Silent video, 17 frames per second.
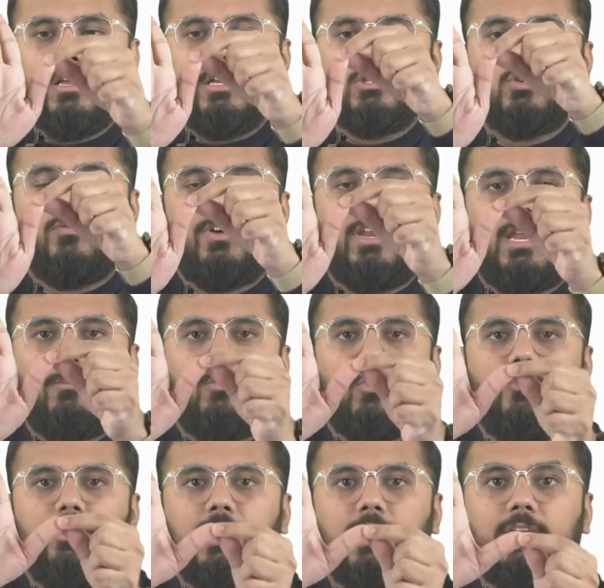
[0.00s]
So when I'm
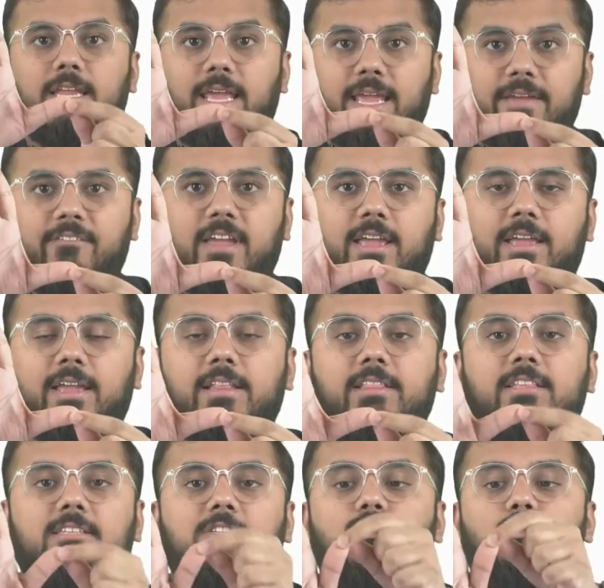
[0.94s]
moving it away,
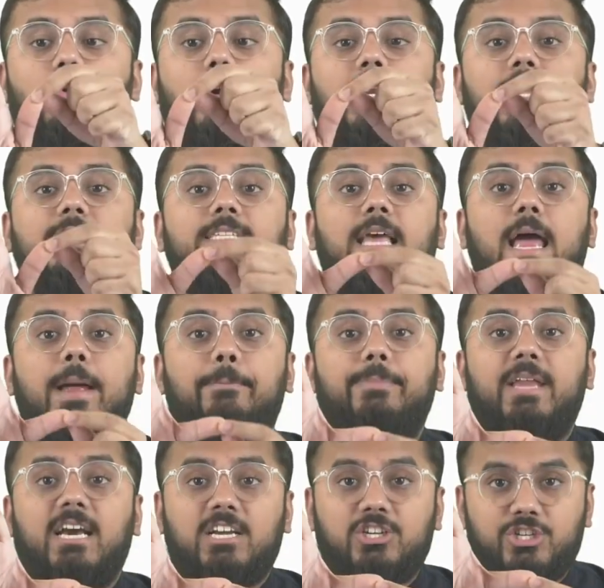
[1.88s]
this is called as
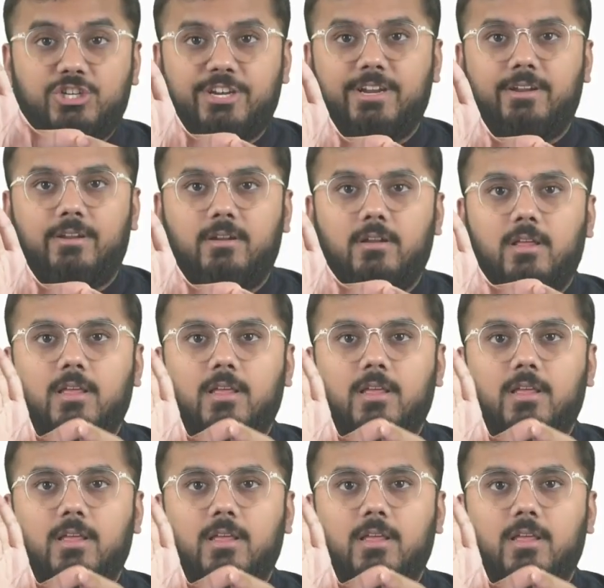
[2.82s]
abduction.